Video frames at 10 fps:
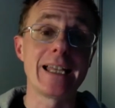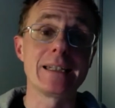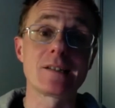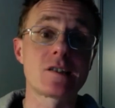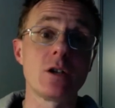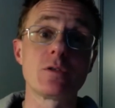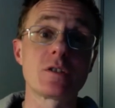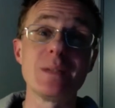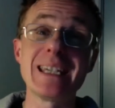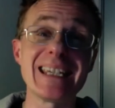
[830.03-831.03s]
so
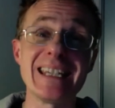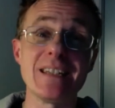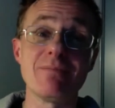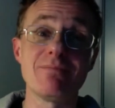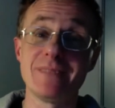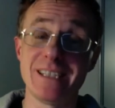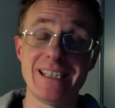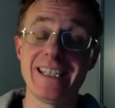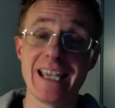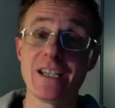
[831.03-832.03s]
to me,
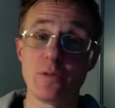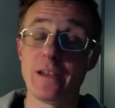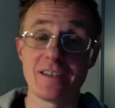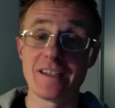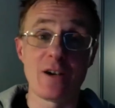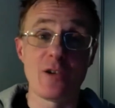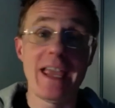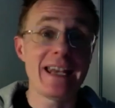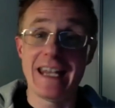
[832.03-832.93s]
yeah, you've hit the nail on the head.